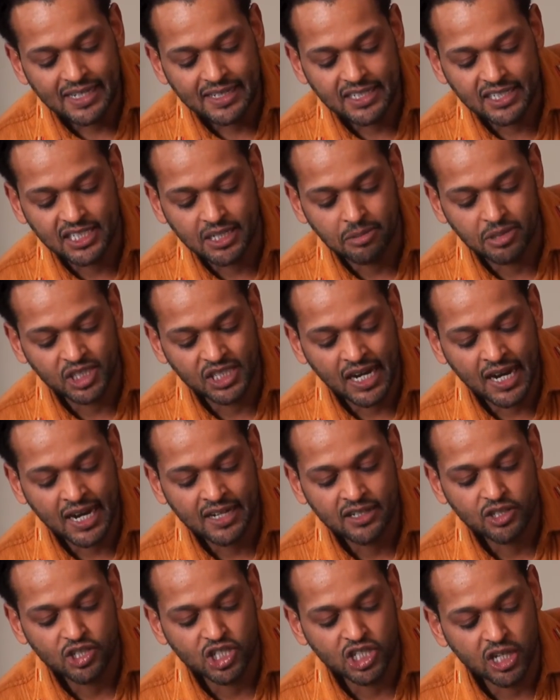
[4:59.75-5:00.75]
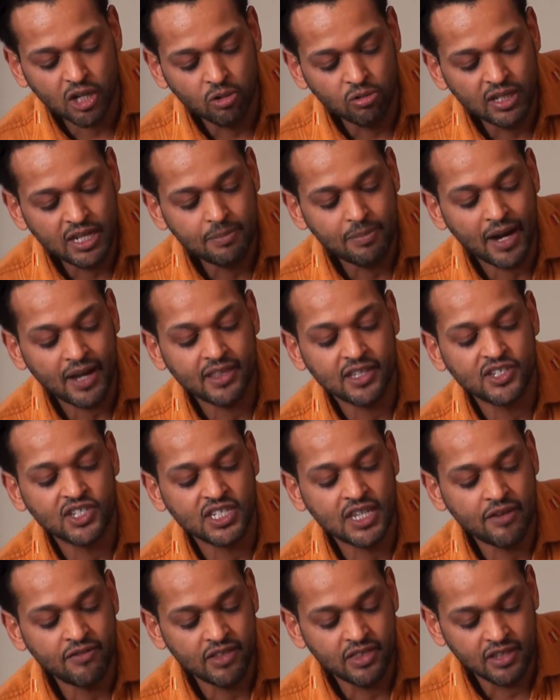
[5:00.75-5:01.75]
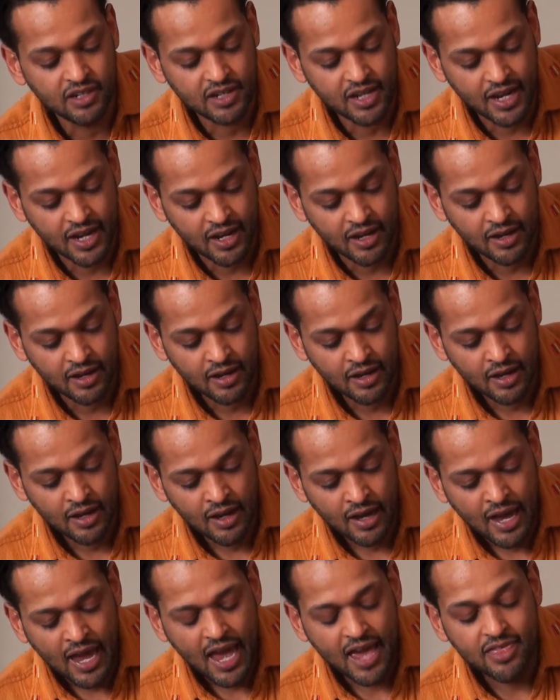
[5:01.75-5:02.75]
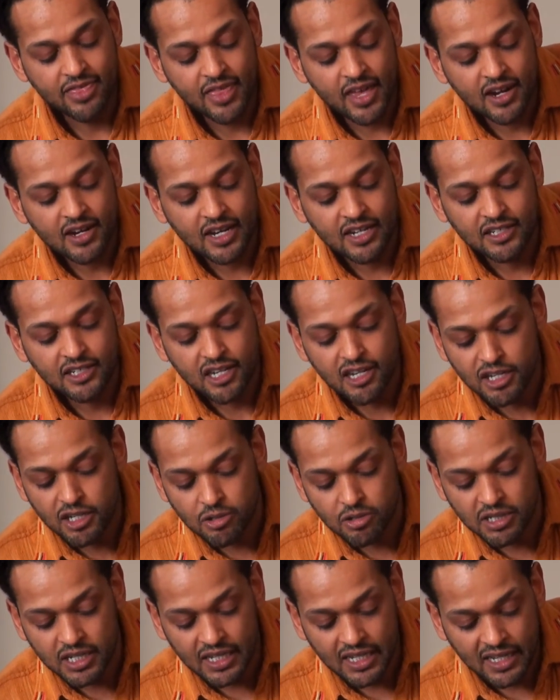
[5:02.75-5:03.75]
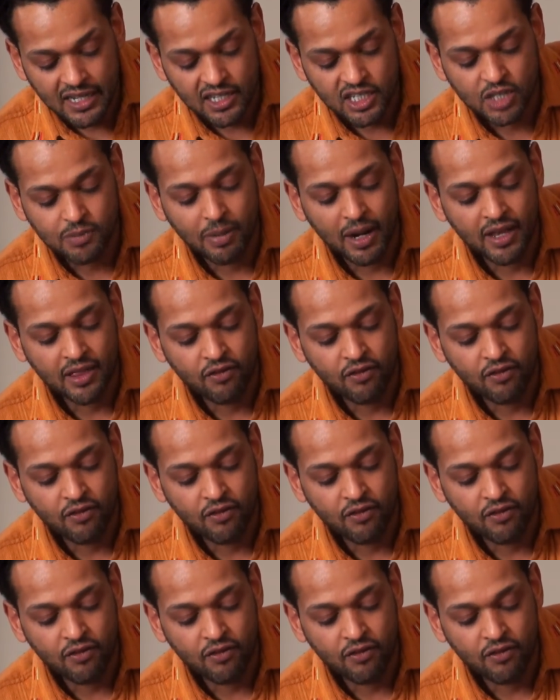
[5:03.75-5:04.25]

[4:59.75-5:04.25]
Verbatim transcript: to subside slowly by the 7th day, and then continue to ease by the